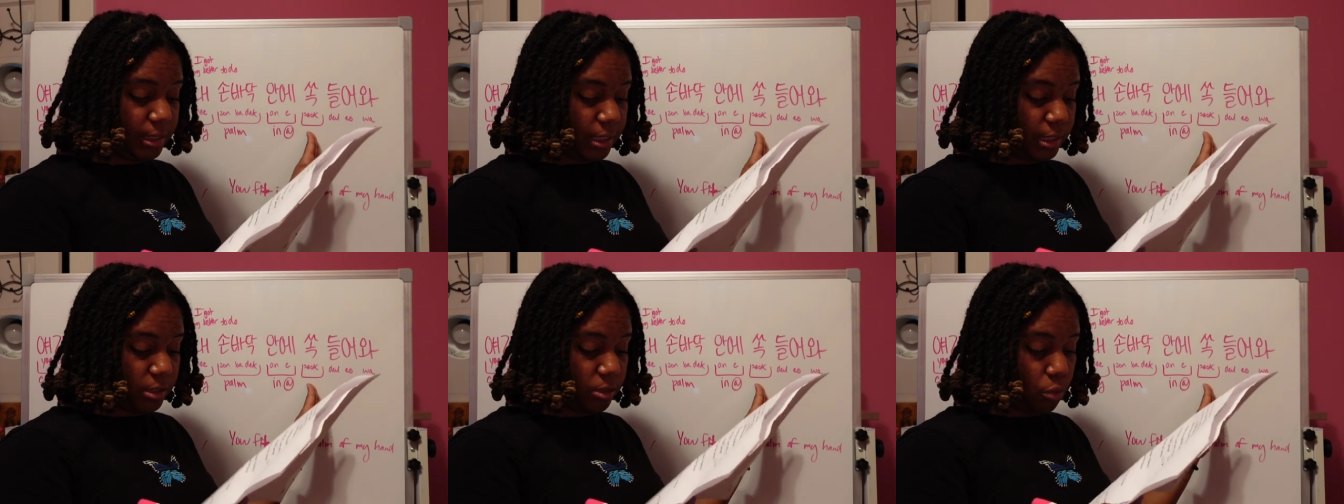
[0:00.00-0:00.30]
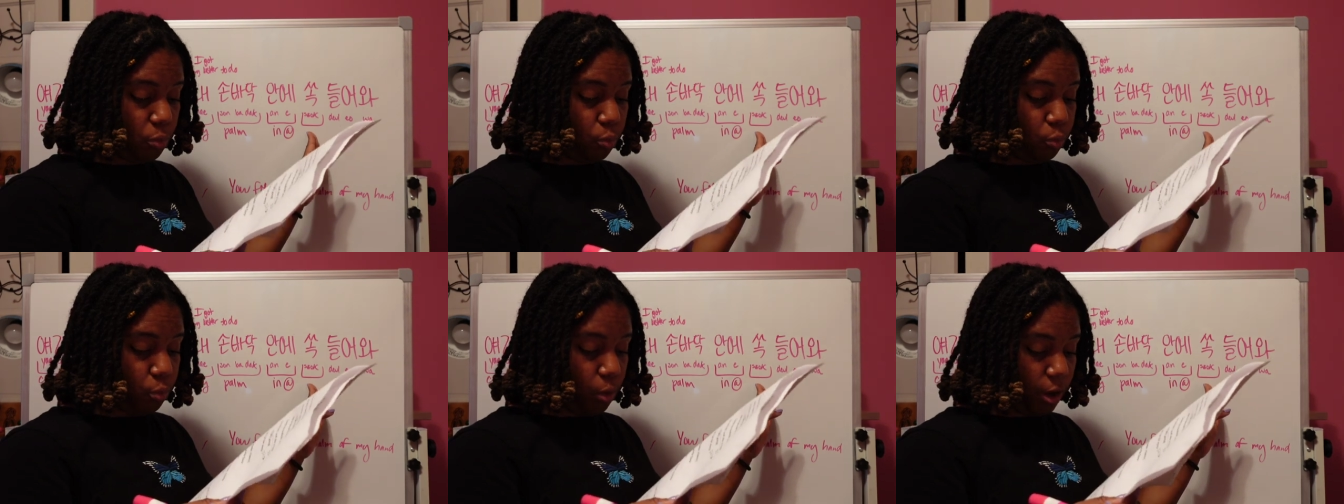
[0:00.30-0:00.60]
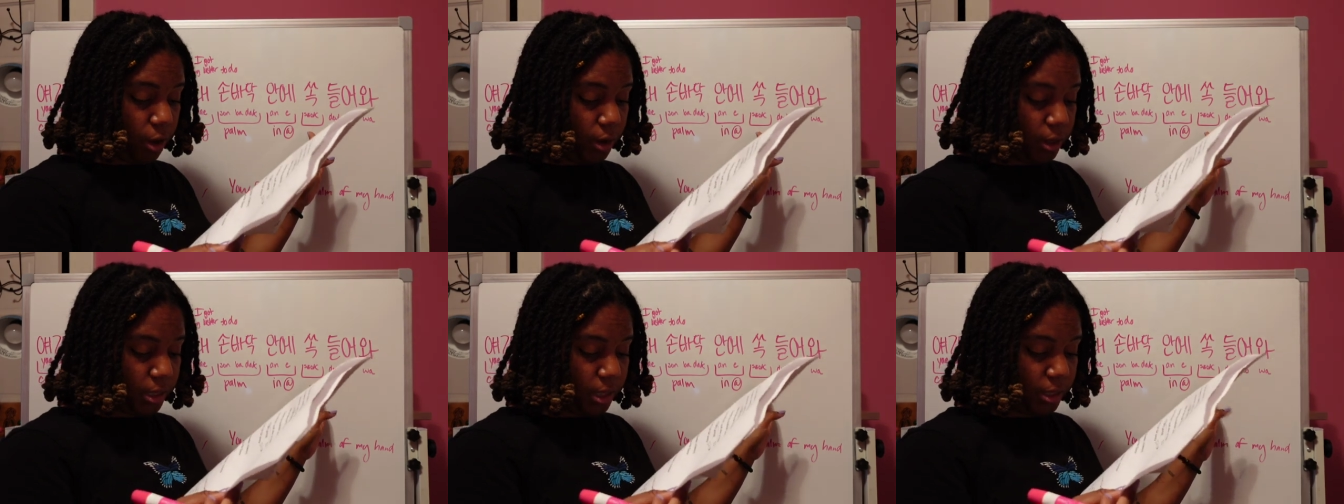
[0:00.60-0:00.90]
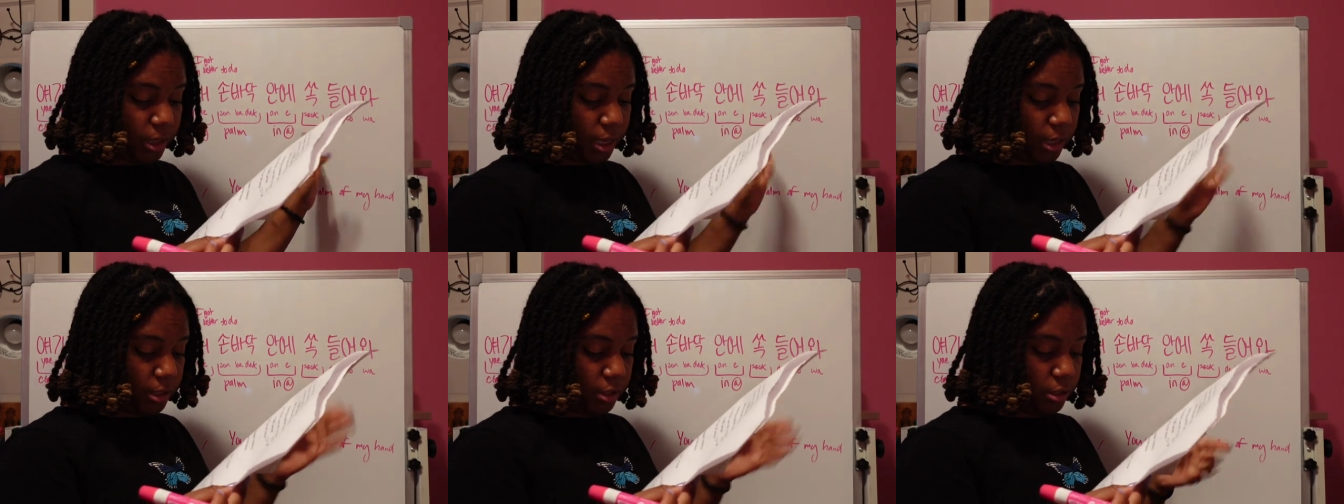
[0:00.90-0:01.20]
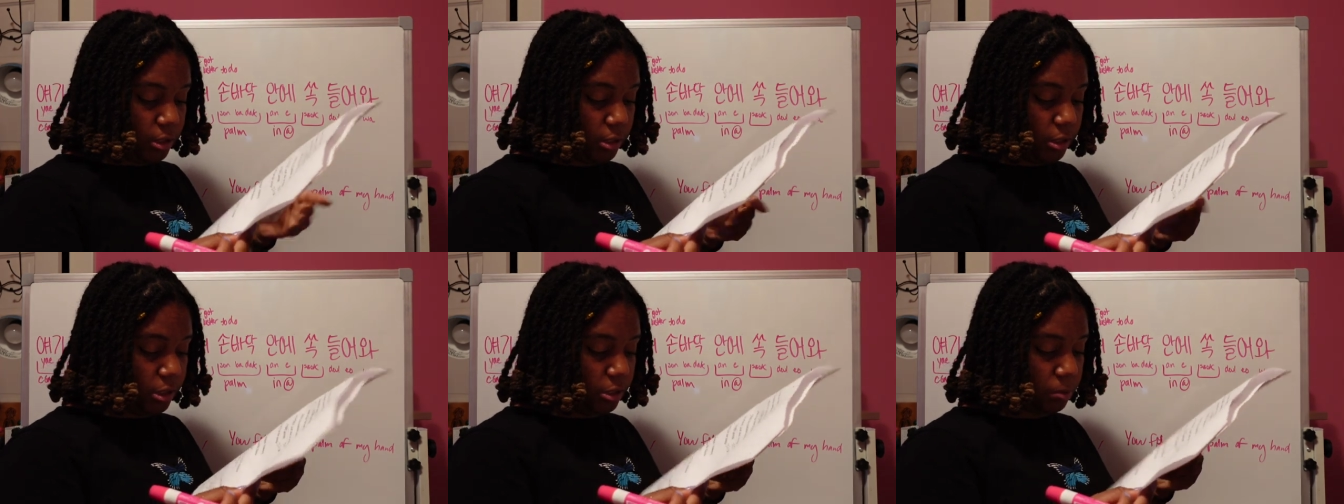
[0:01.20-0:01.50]
is a word that is
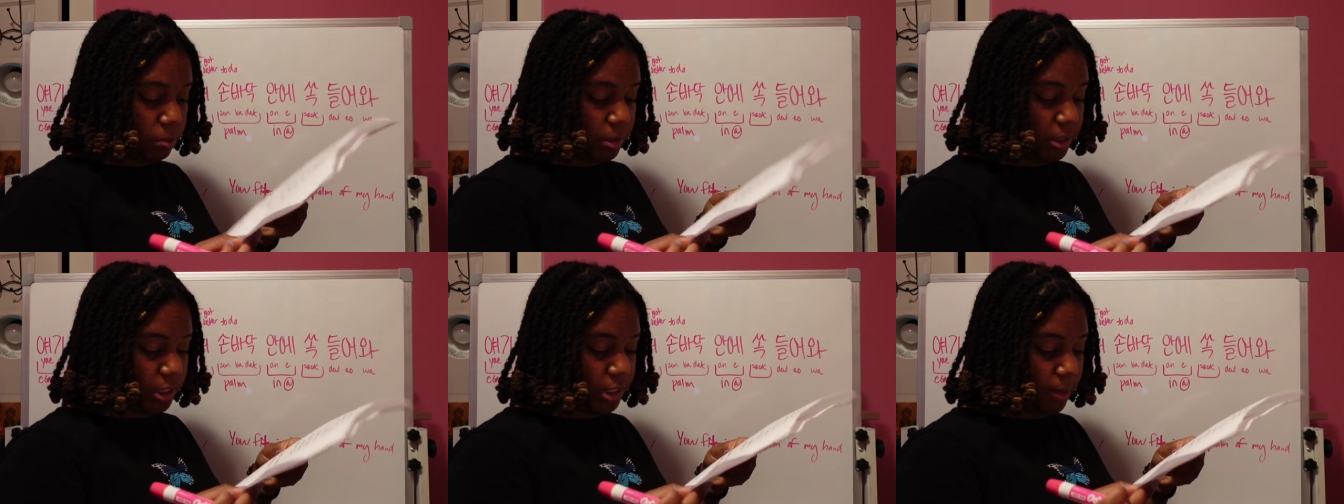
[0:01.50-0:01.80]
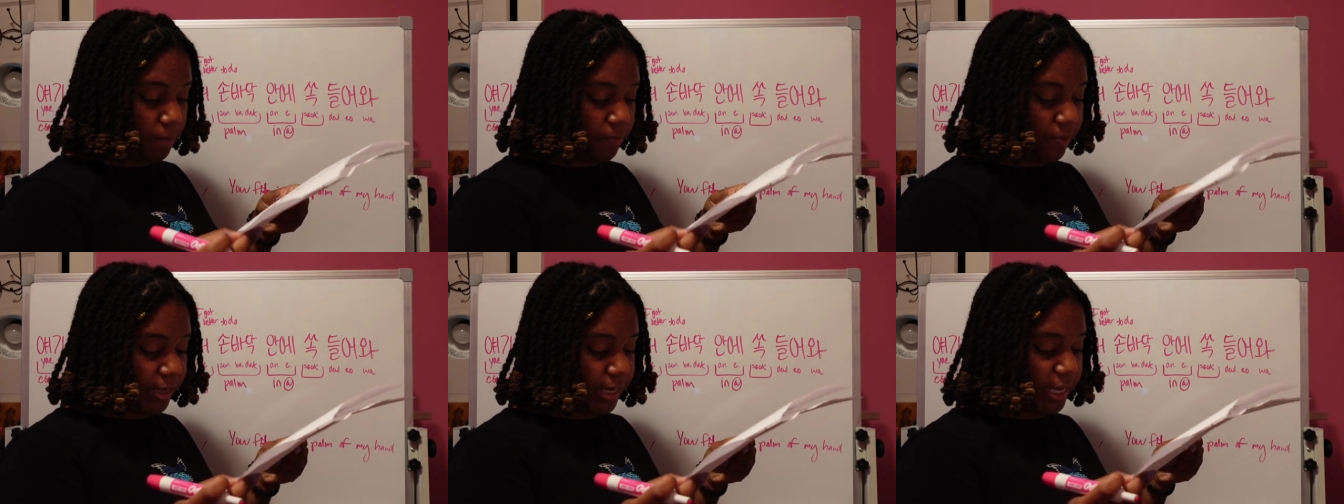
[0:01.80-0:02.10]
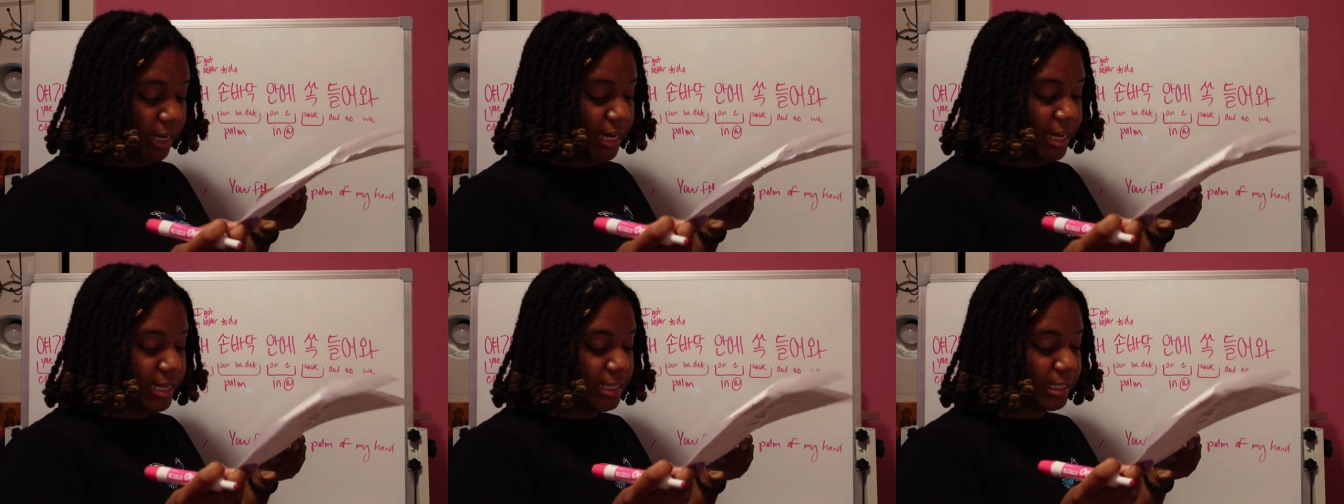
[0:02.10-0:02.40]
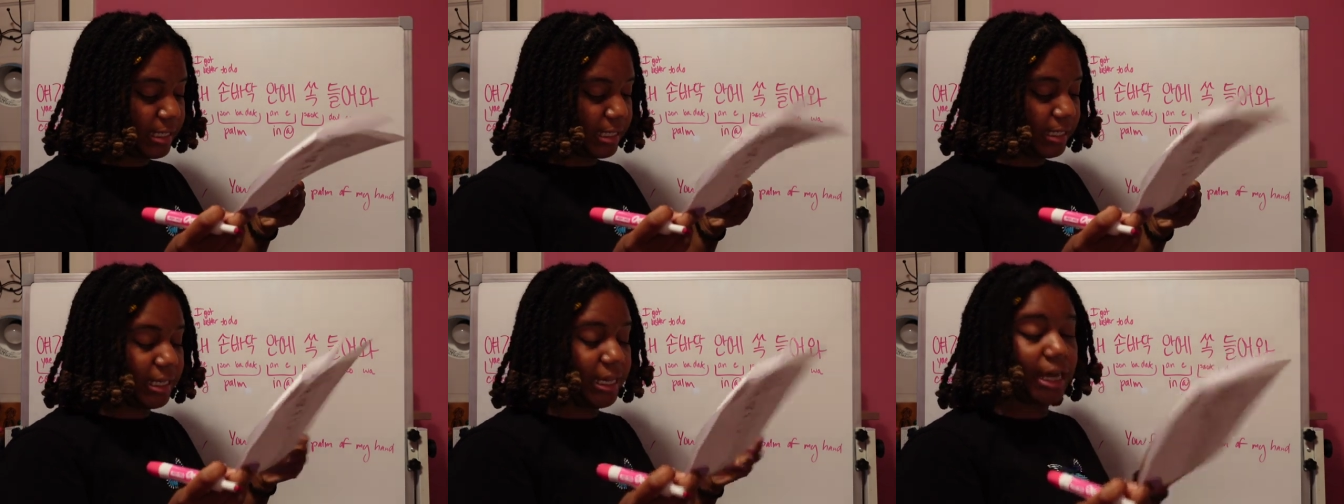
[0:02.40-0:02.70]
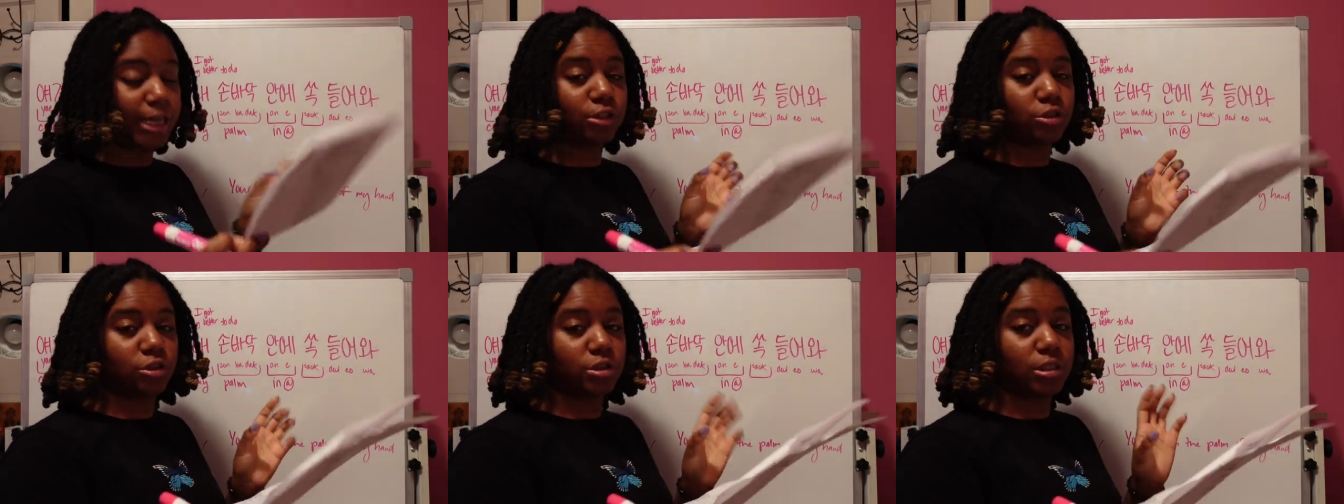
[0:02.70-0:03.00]
used when something easily
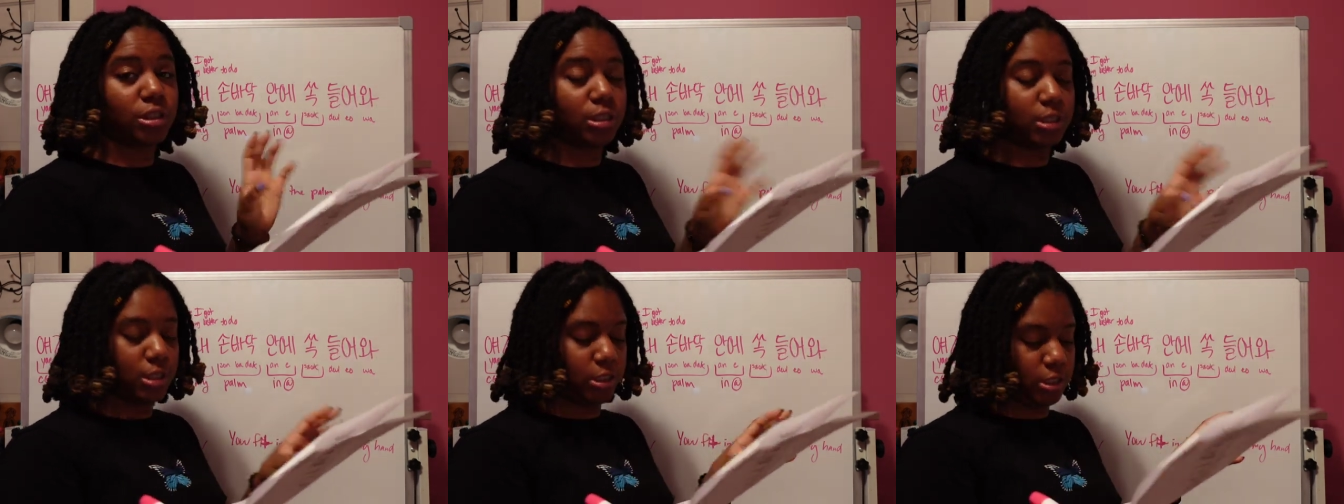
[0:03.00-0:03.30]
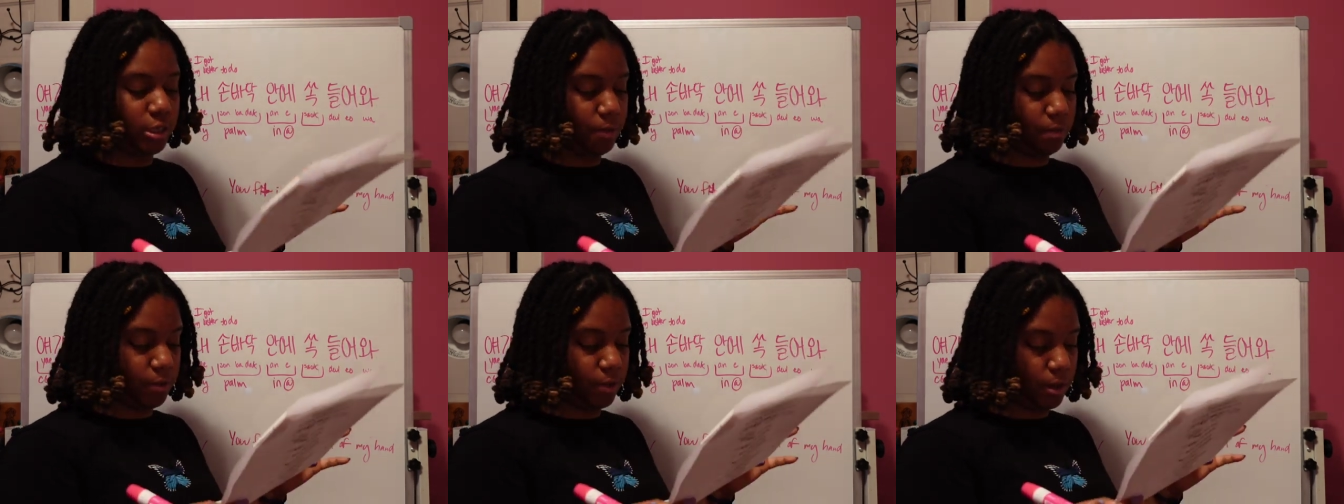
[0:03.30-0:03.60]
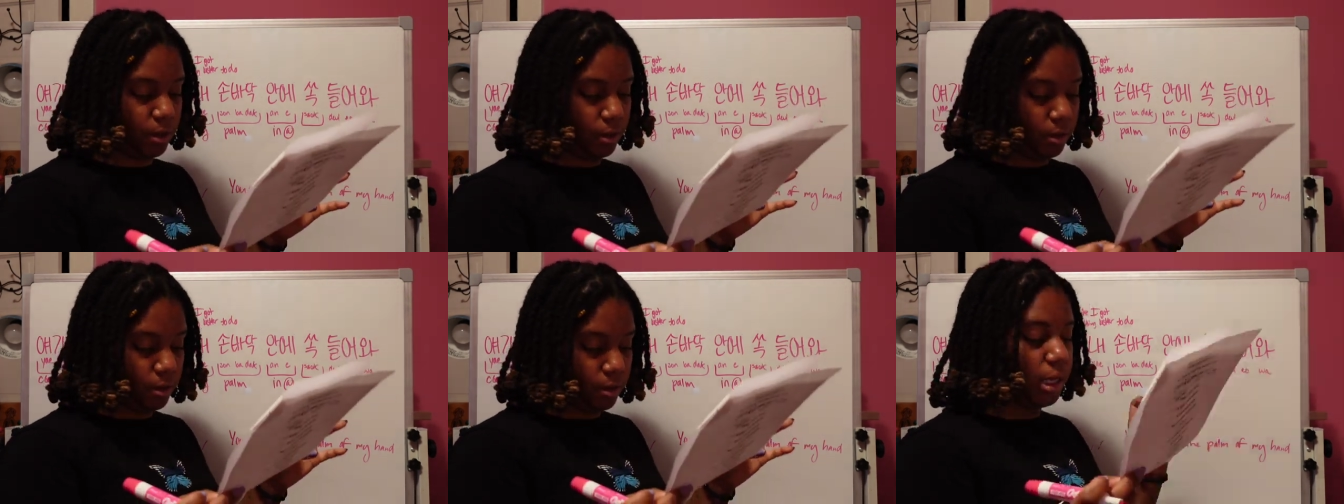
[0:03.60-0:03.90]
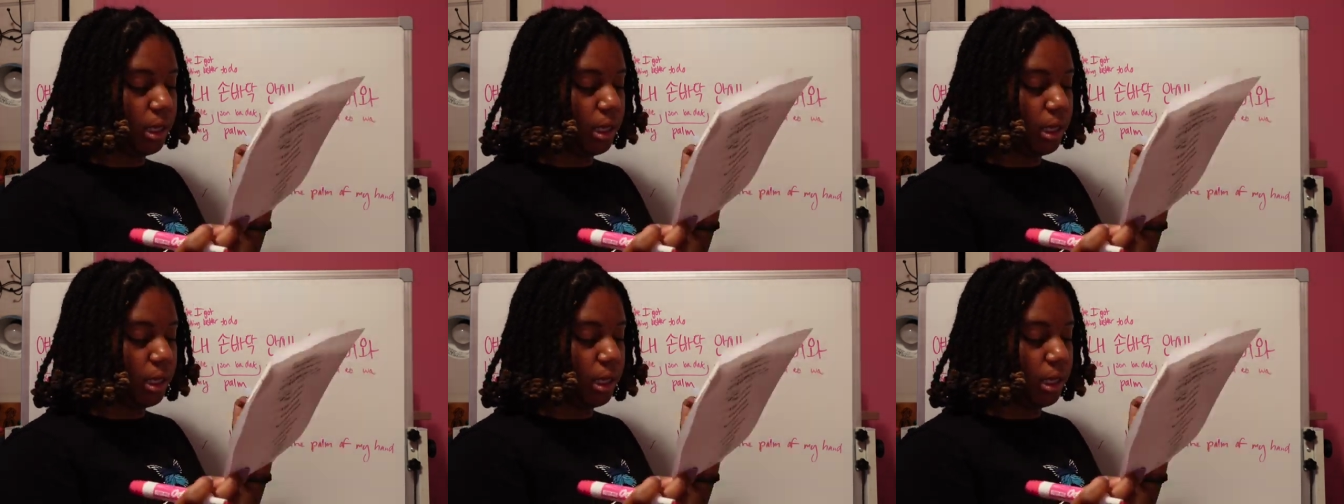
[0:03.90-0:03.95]
enters into something.